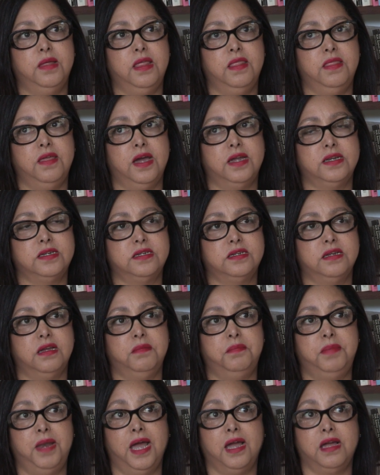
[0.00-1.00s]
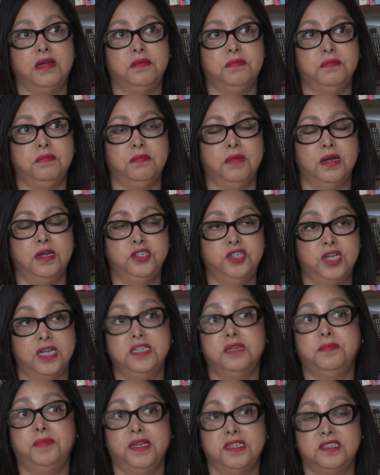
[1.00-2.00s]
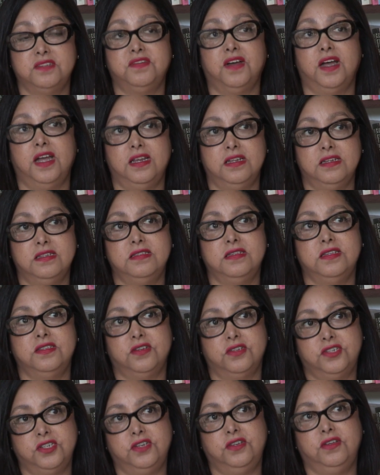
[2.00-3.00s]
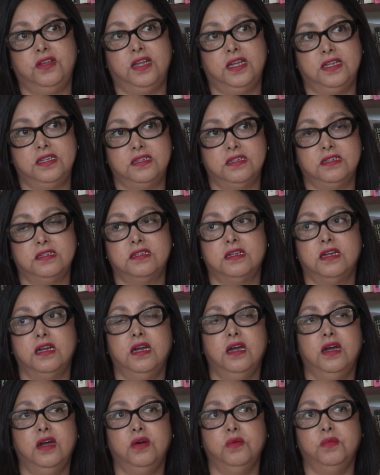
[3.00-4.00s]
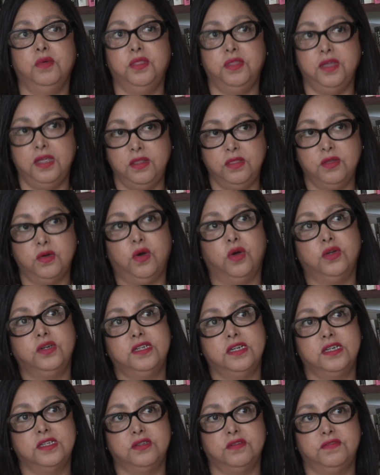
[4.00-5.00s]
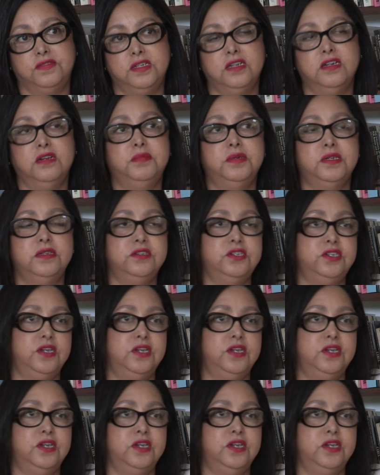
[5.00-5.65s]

that black gender-based violence is articulated within the context of Durban.